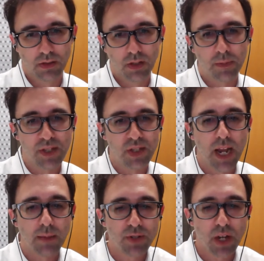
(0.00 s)
I mean,
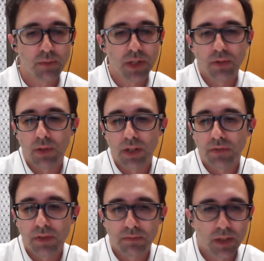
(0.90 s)
Snapchat being one of
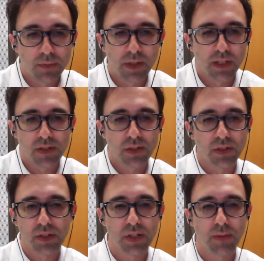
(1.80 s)
them. I mean, that's a good
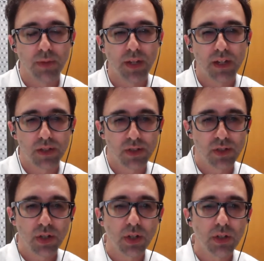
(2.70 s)
example. That
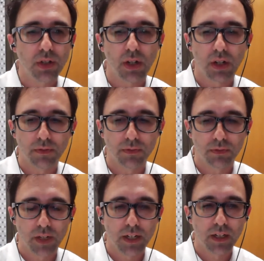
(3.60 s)
took off,
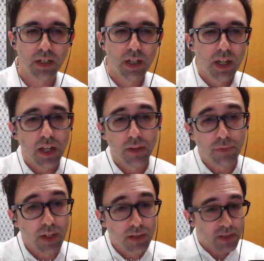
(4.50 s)
right? In
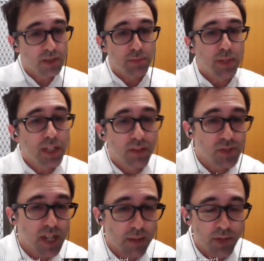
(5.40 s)
fact, speaking of
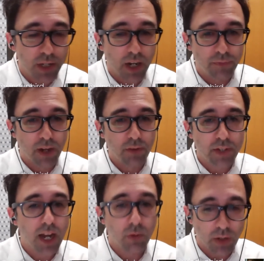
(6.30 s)
Snapchat, I found
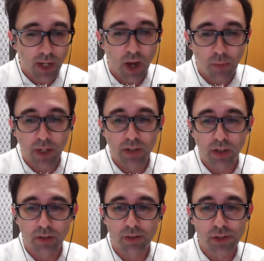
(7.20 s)
out how my
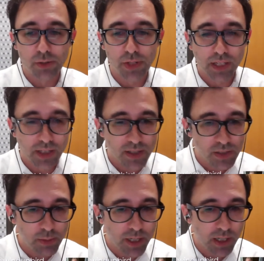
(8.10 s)
daughter's using it
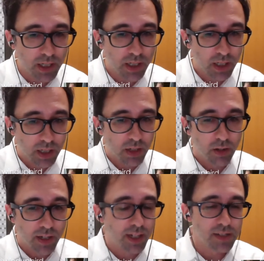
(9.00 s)
this week.
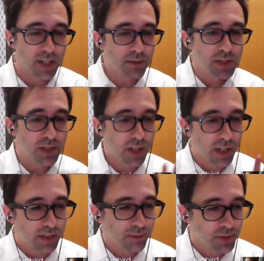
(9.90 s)
Okay, because I always
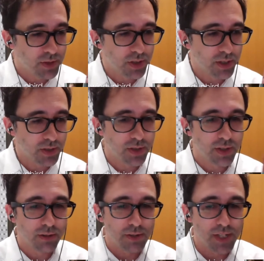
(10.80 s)
thought it was just,
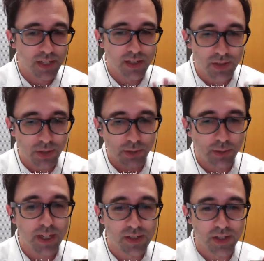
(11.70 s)
teens go
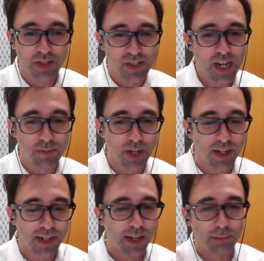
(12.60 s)
crazy on Snapchat,
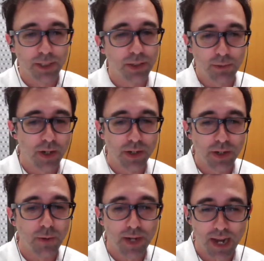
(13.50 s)
and I really don't want to
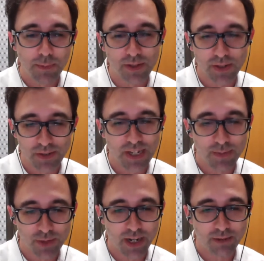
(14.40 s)
know what happens on
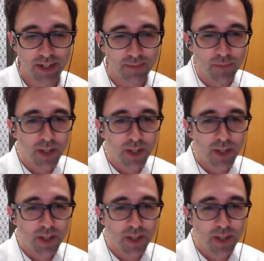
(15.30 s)
Snapchat, right?